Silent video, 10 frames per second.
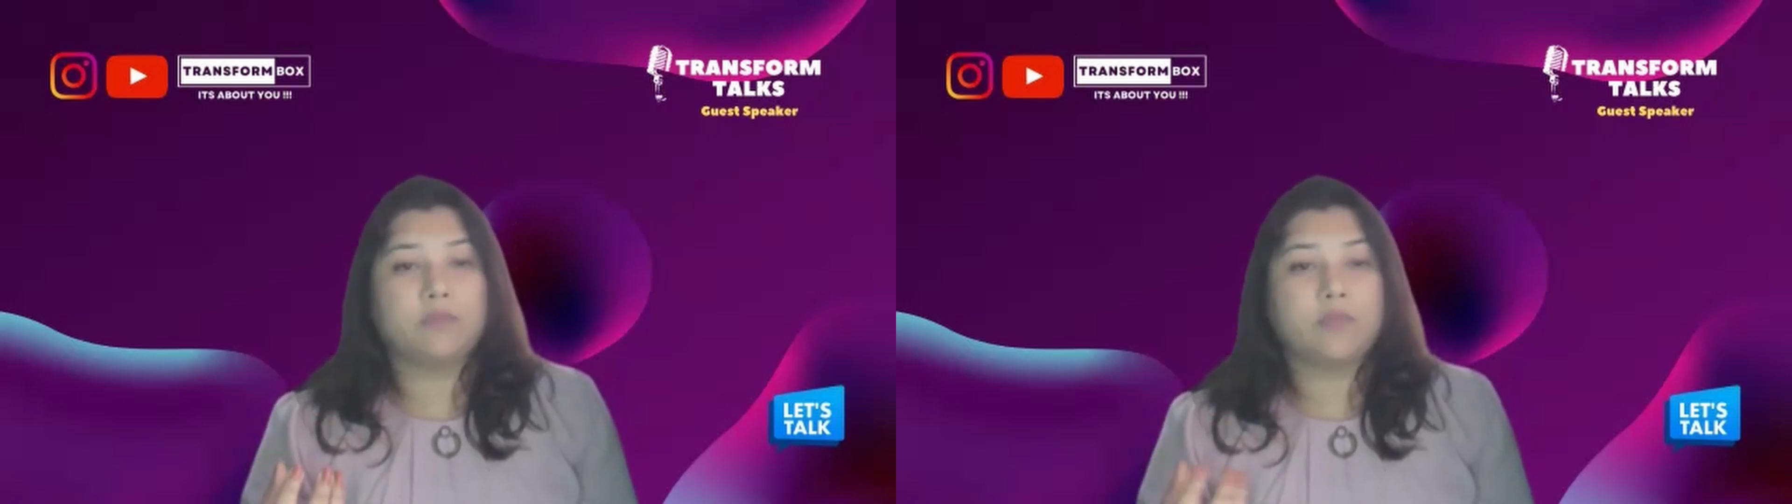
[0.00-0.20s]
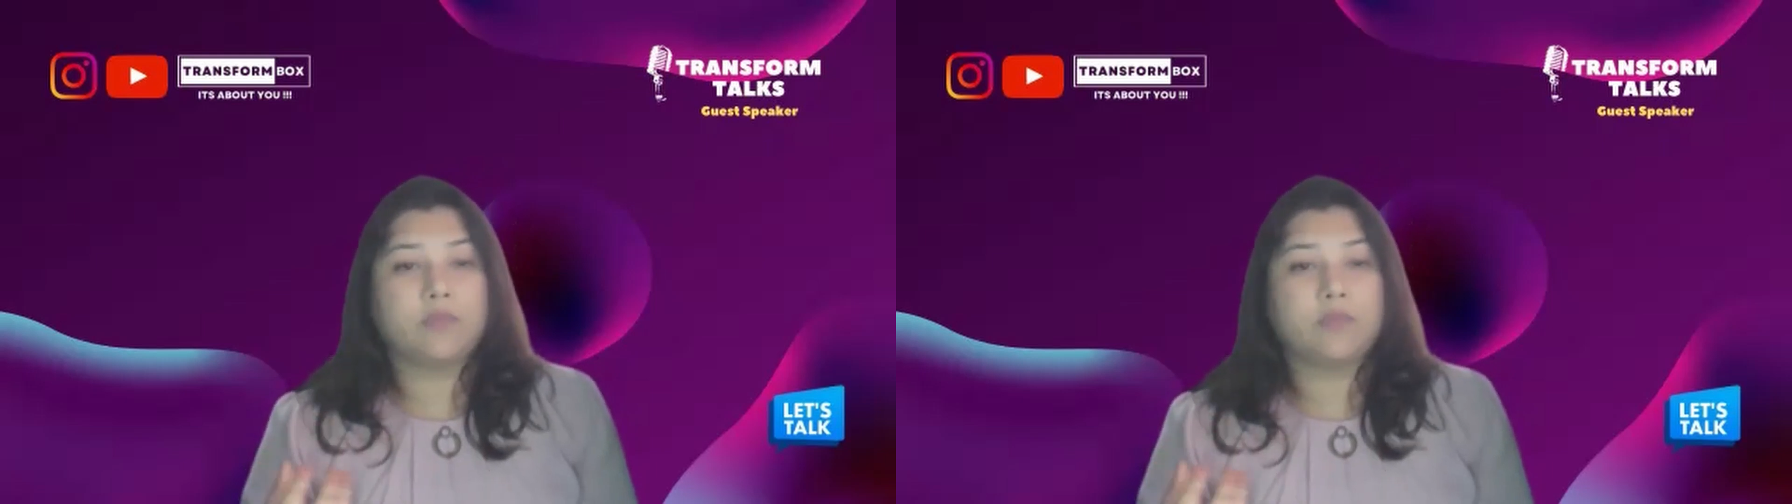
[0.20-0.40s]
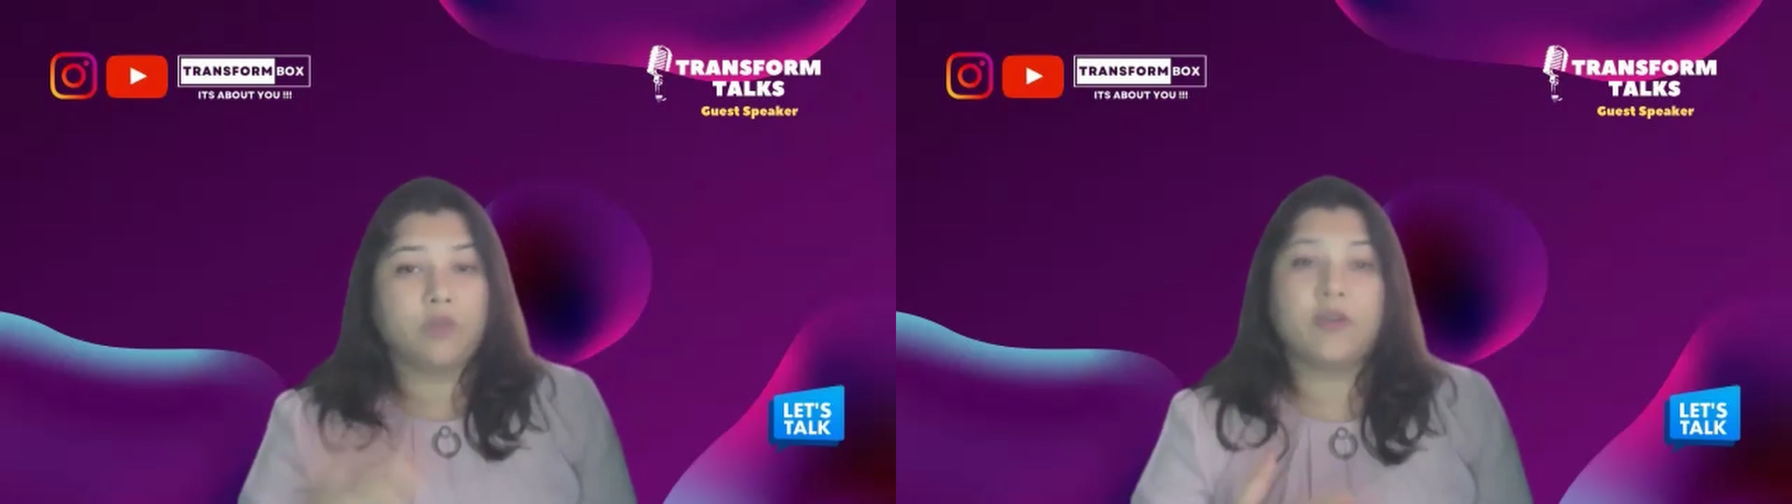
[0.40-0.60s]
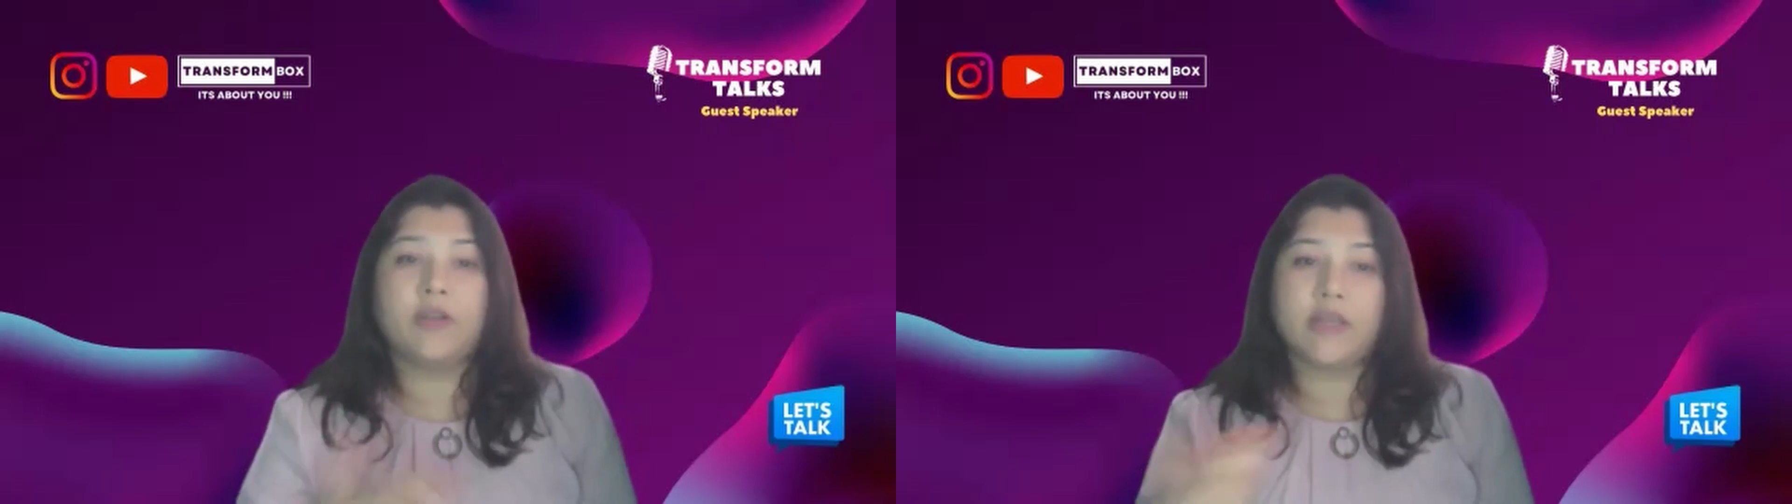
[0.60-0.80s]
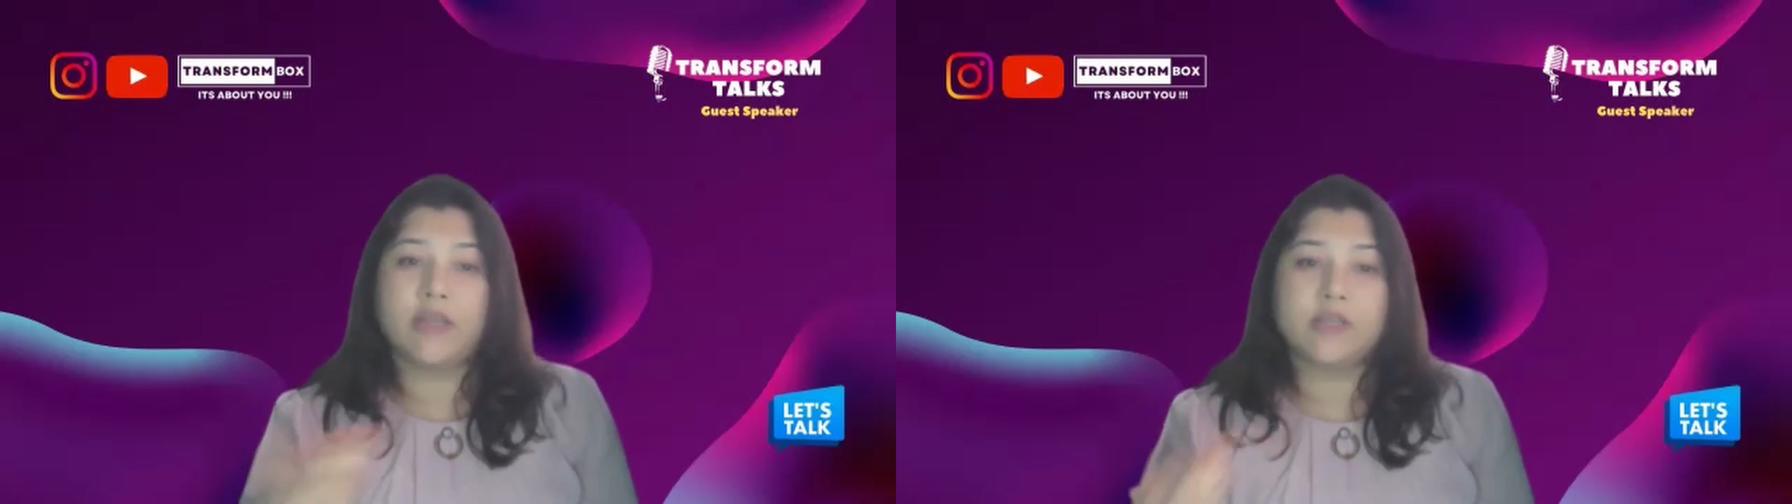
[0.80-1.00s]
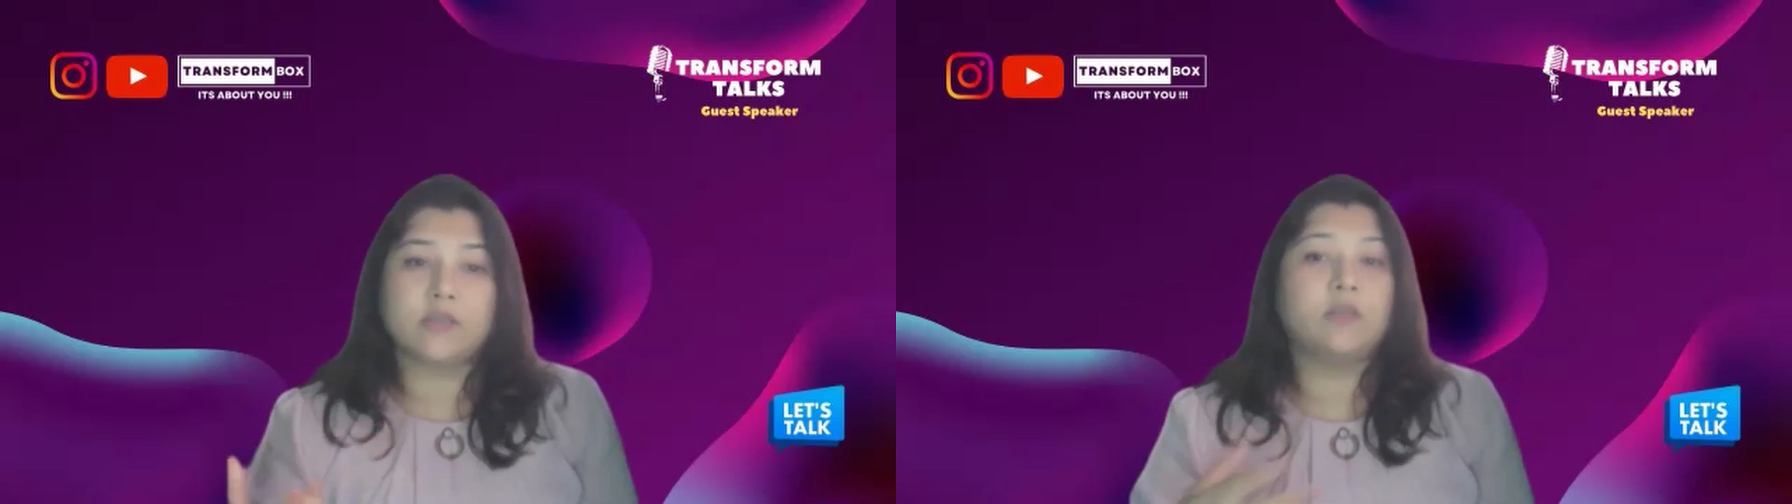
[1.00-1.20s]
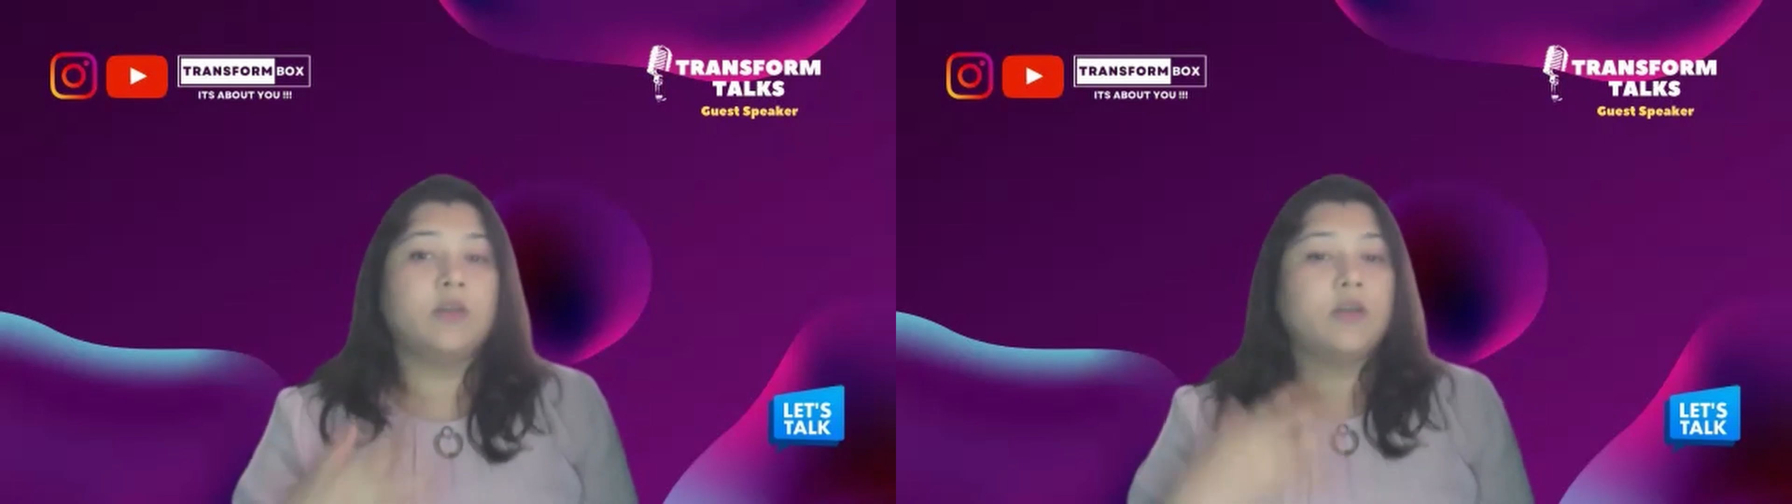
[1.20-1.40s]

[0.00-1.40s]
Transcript: The boyfriend takes her